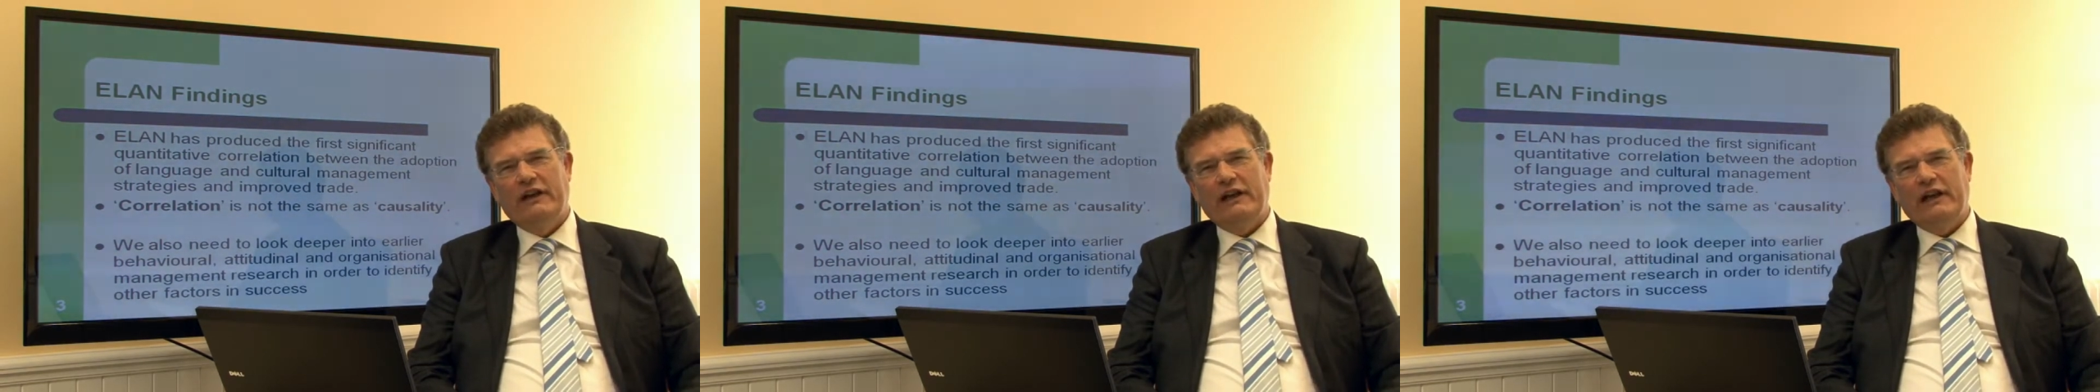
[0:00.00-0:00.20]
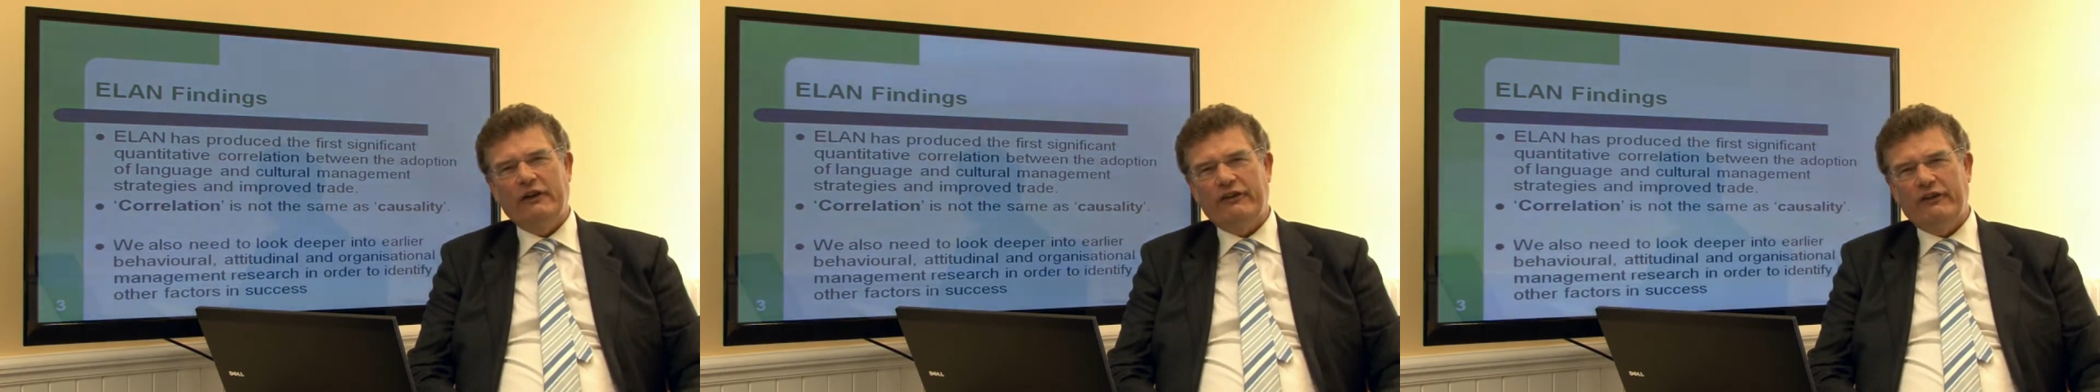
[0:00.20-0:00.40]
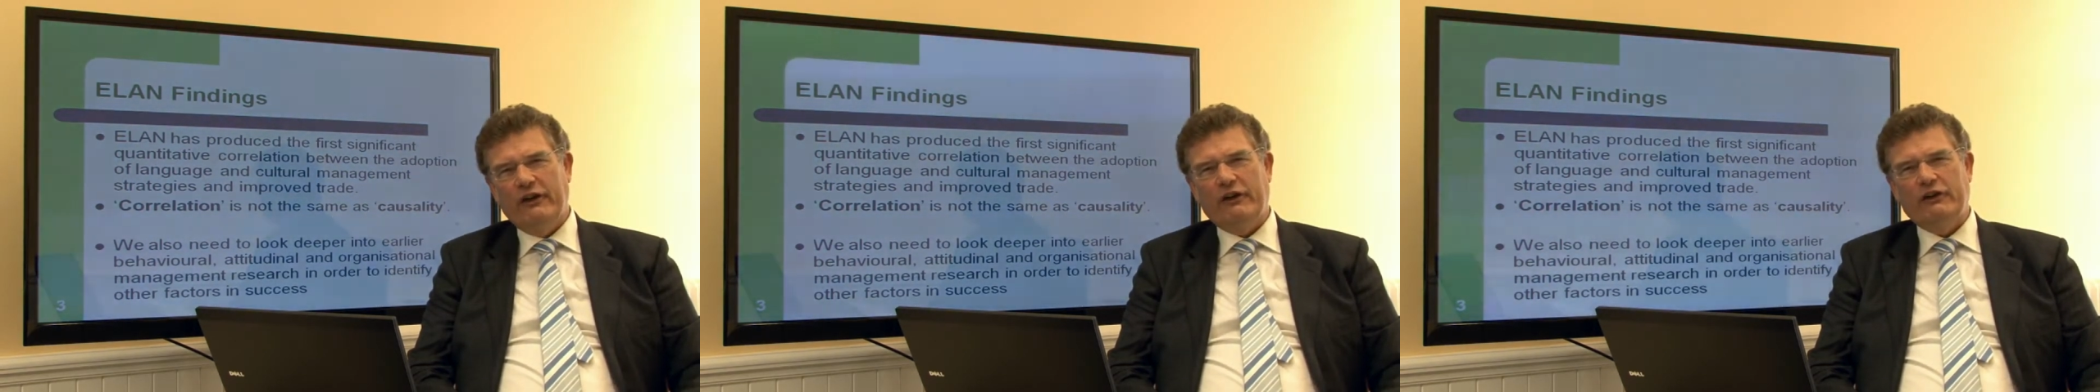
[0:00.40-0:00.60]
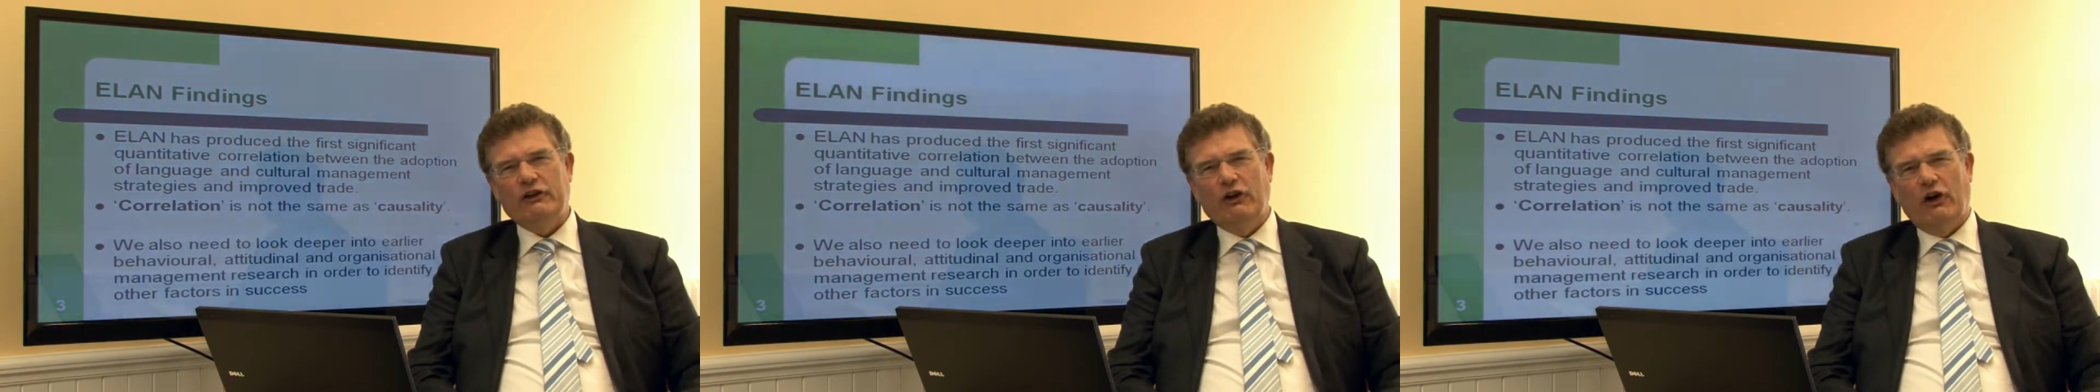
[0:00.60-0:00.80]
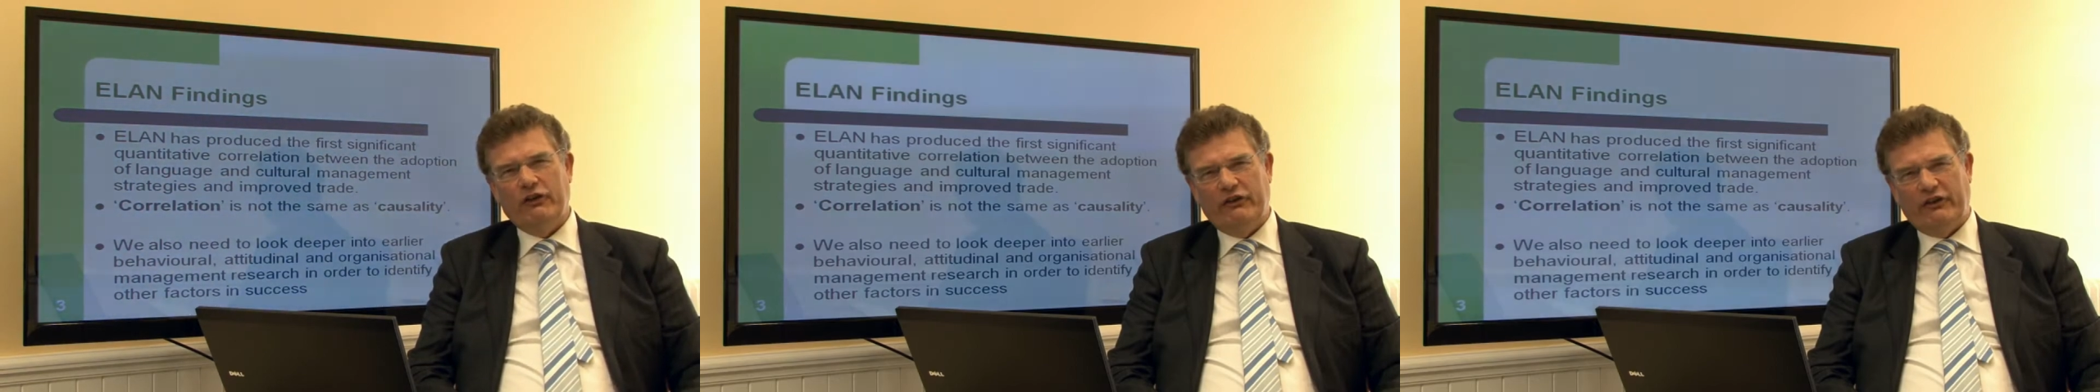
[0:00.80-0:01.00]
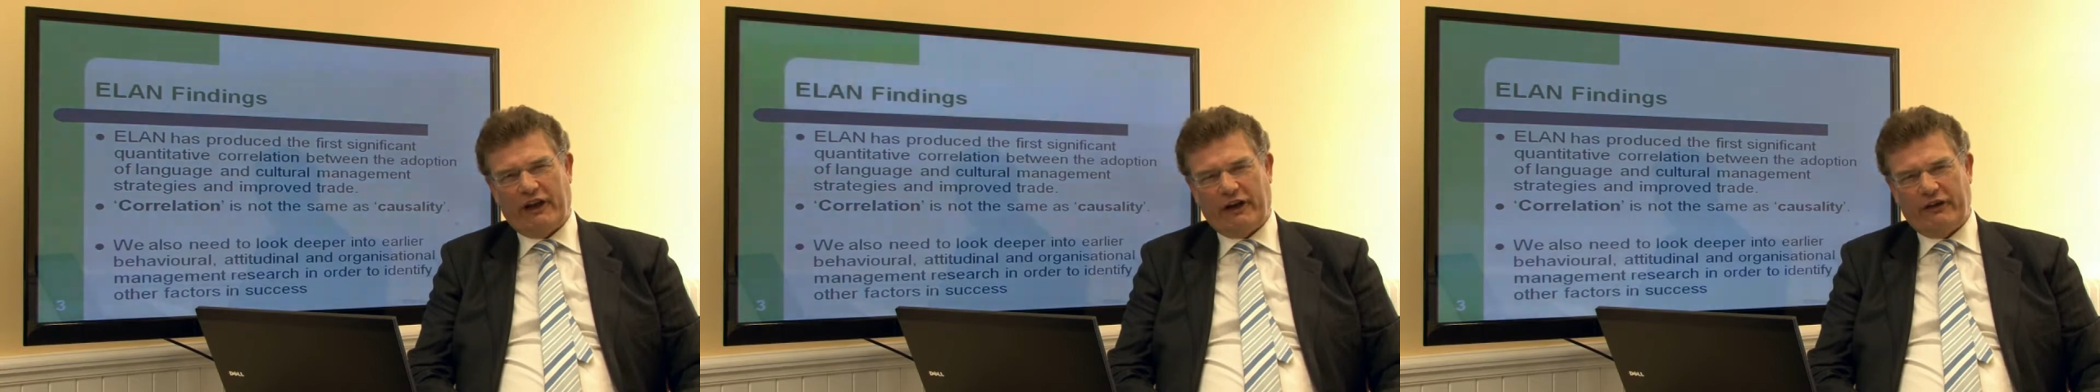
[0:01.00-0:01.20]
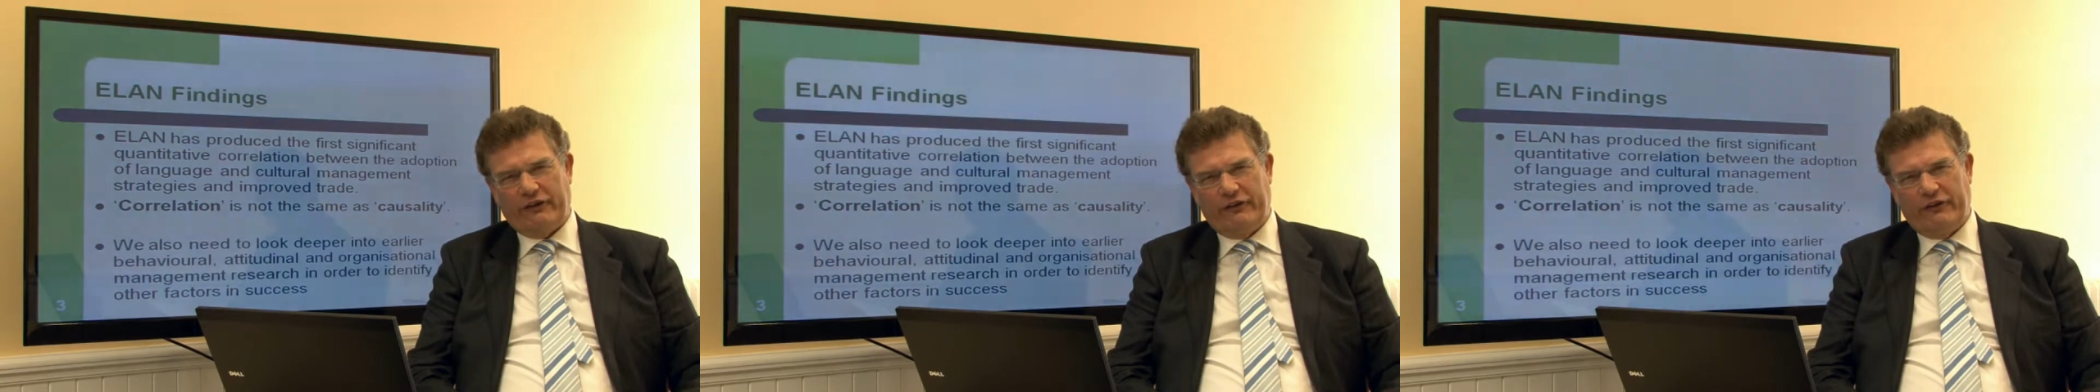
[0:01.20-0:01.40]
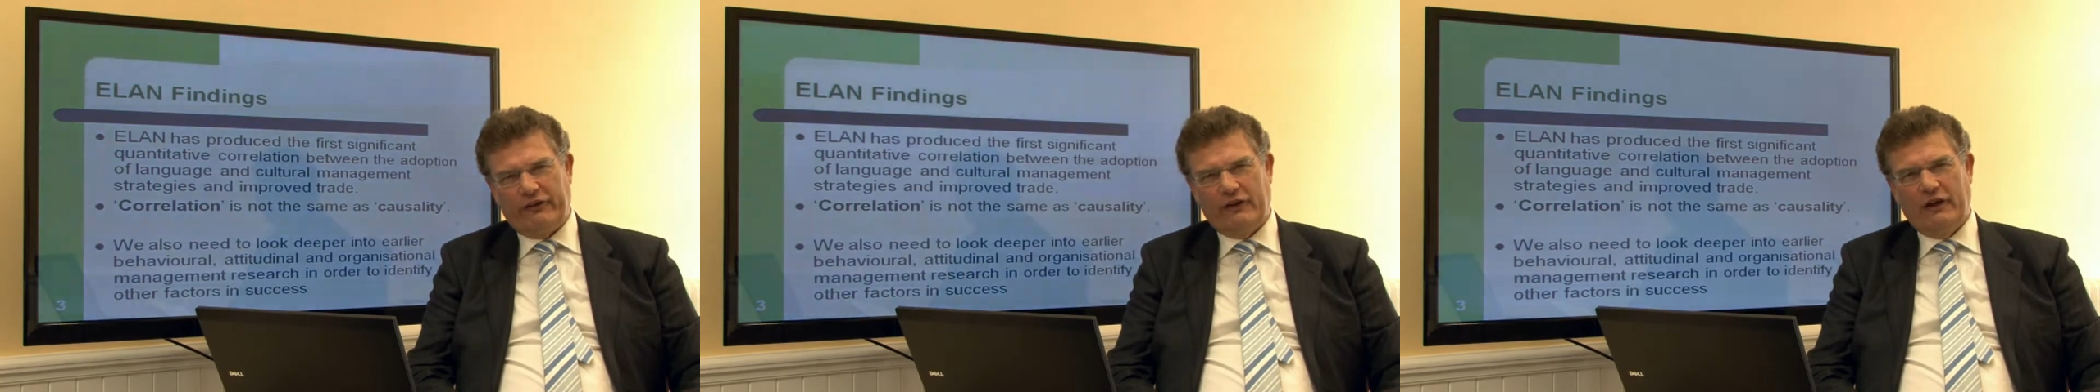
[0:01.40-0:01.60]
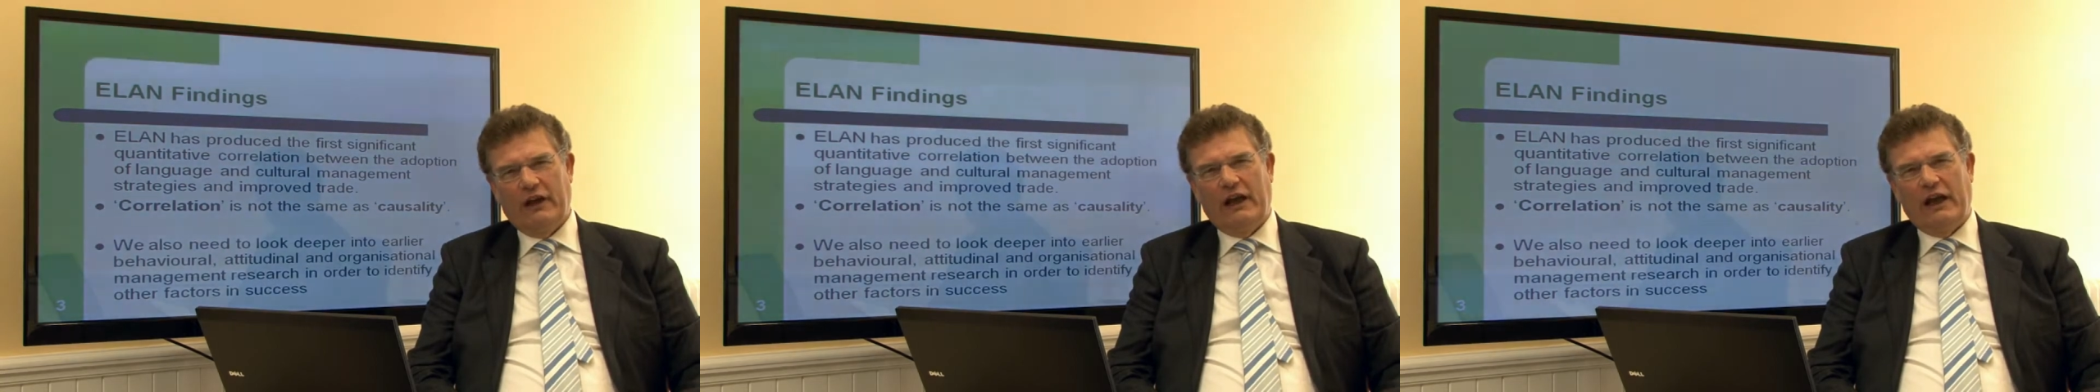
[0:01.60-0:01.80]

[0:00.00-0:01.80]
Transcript: in certain contexts